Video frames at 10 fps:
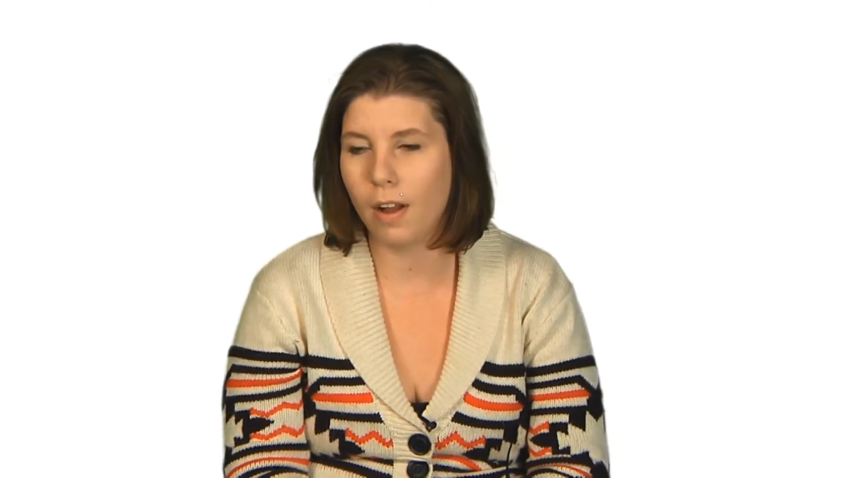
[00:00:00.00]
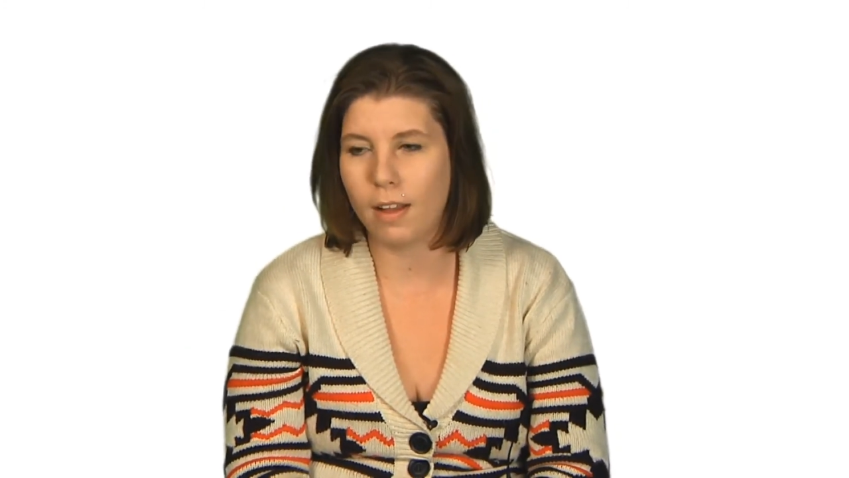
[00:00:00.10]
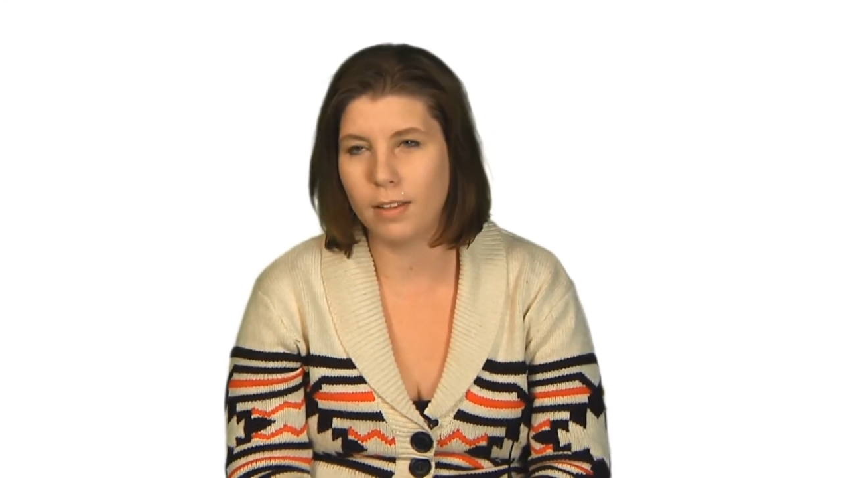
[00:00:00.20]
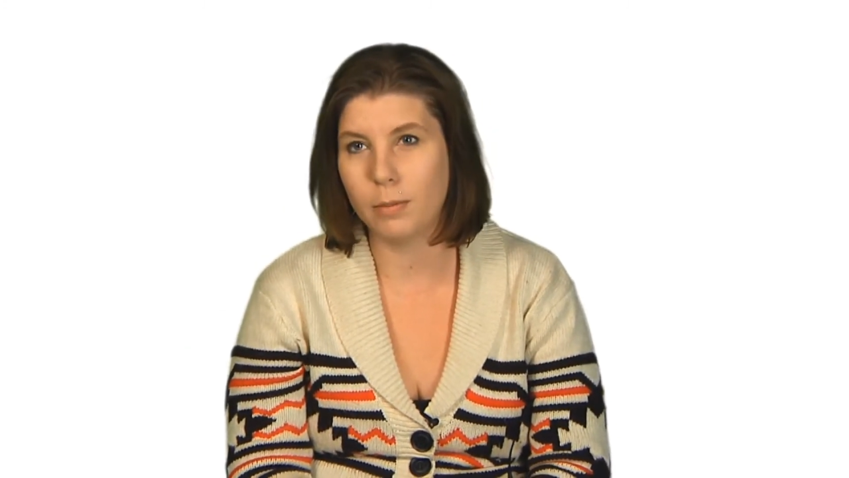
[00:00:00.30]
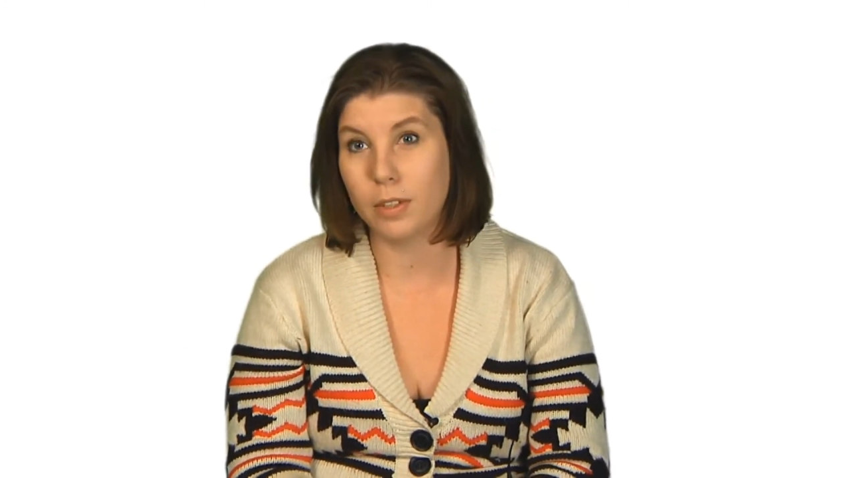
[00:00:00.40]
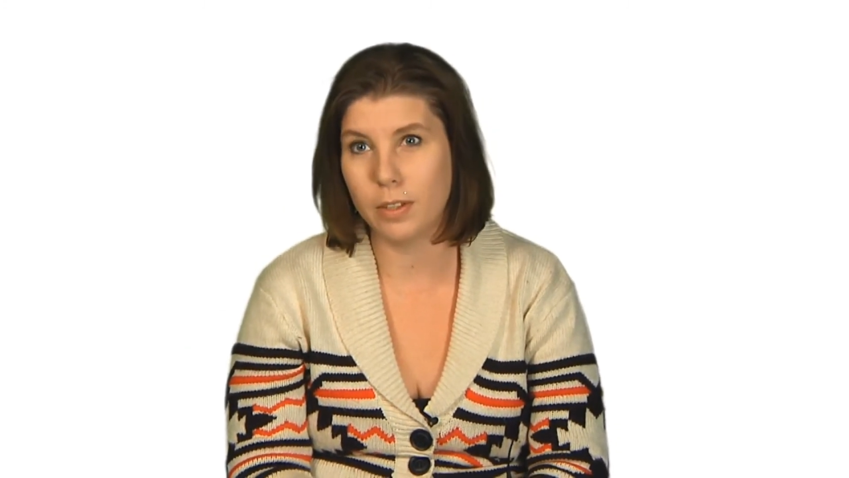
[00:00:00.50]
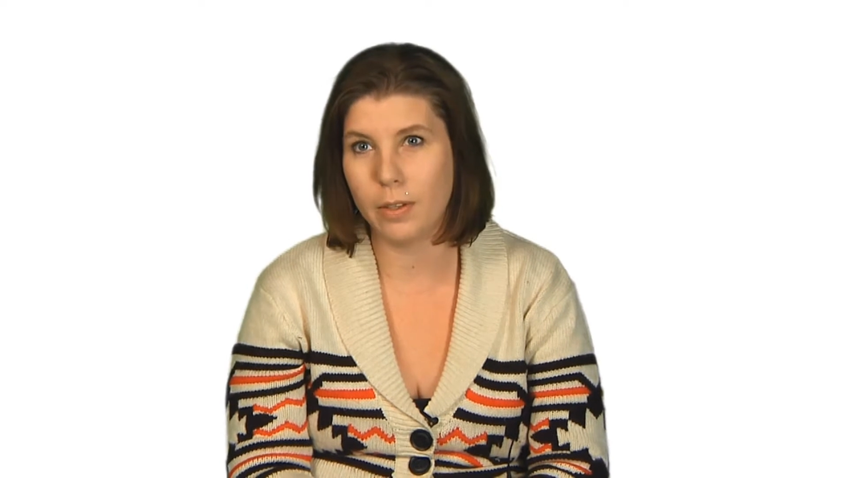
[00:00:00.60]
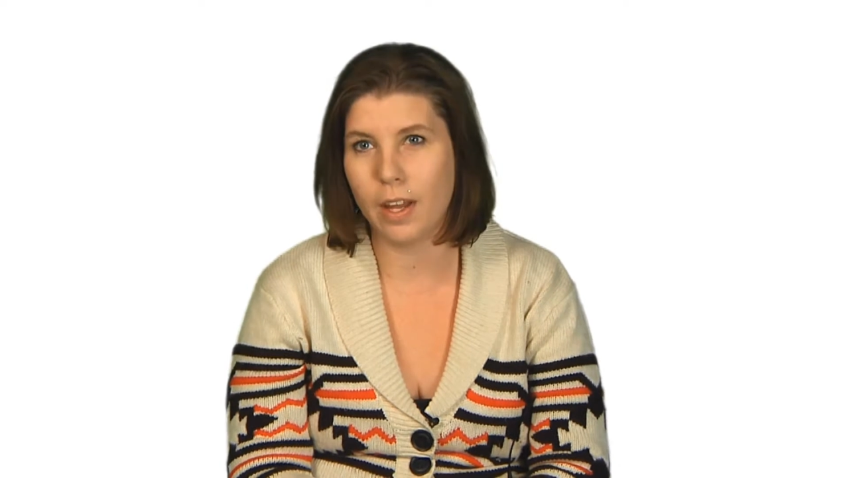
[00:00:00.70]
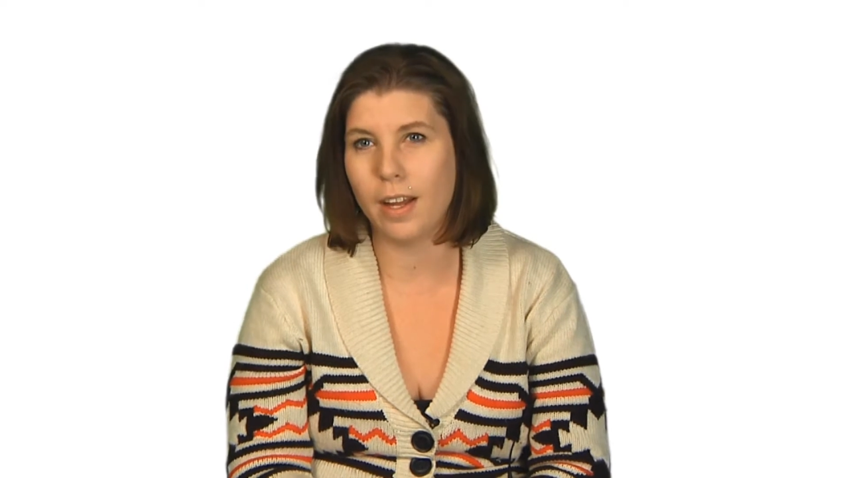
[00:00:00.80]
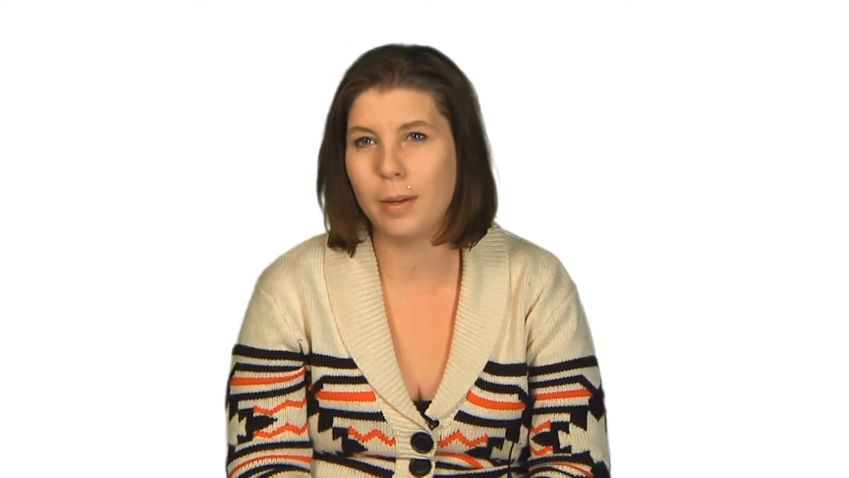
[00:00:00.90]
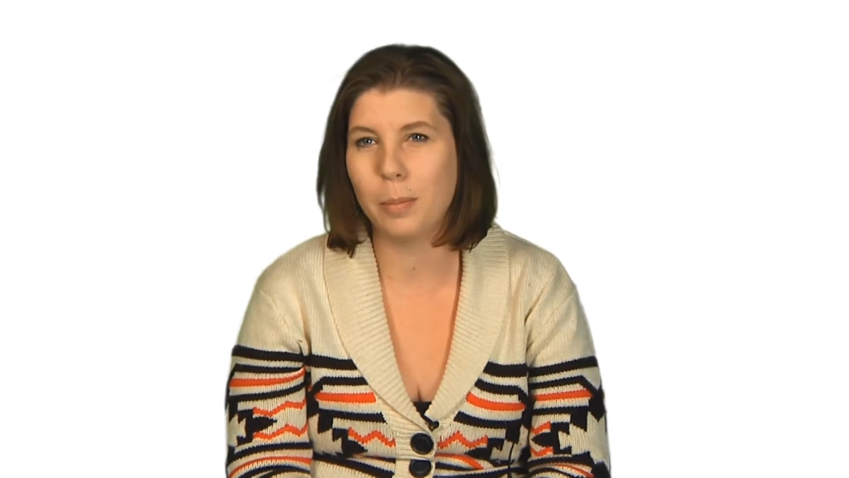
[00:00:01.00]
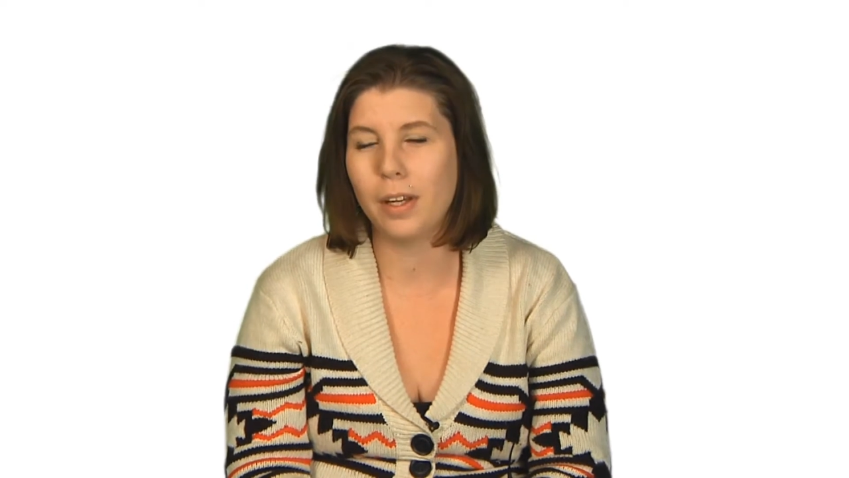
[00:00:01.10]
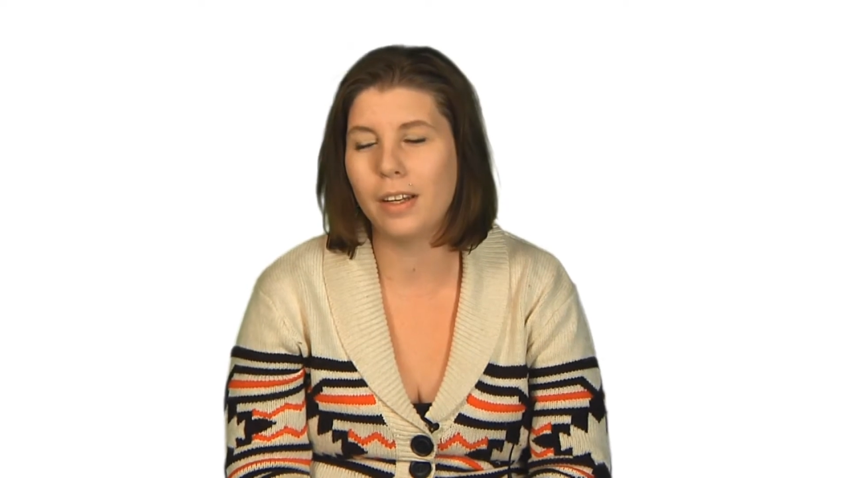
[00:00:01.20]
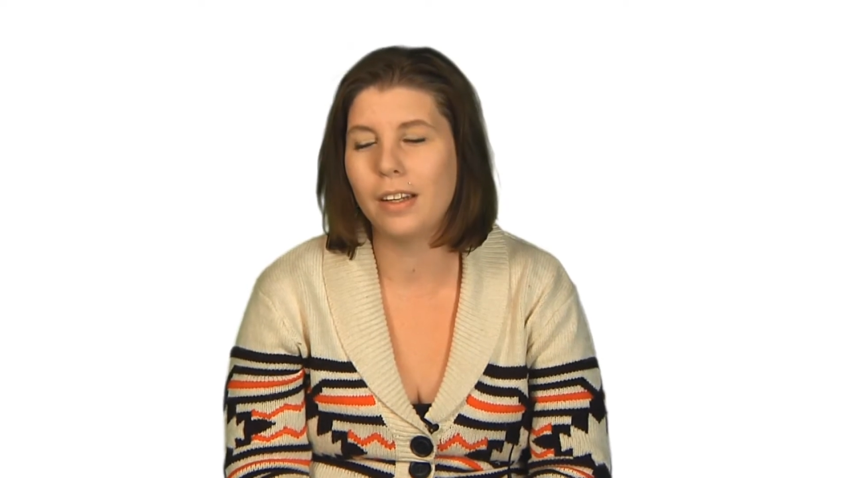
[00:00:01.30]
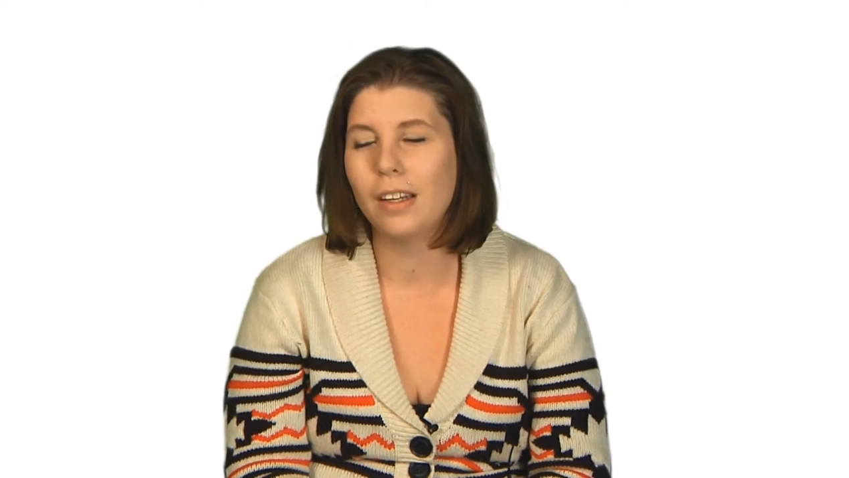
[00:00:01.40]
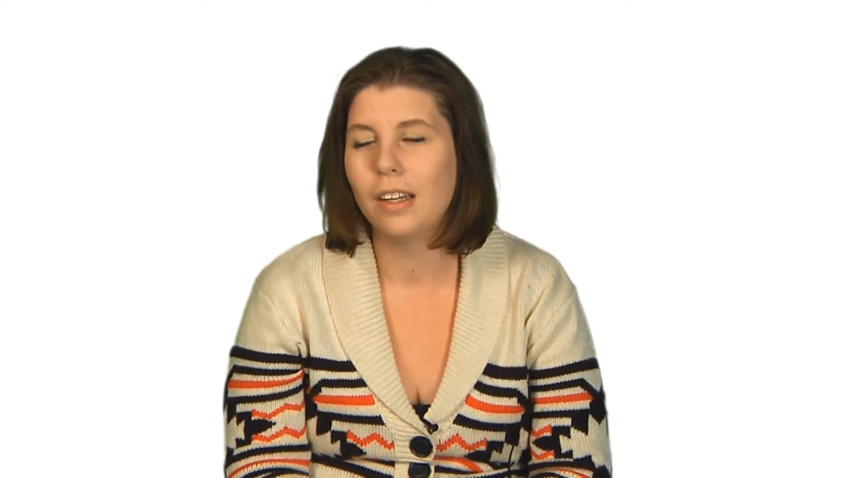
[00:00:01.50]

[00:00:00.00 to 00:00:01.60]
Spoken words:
island would do that, but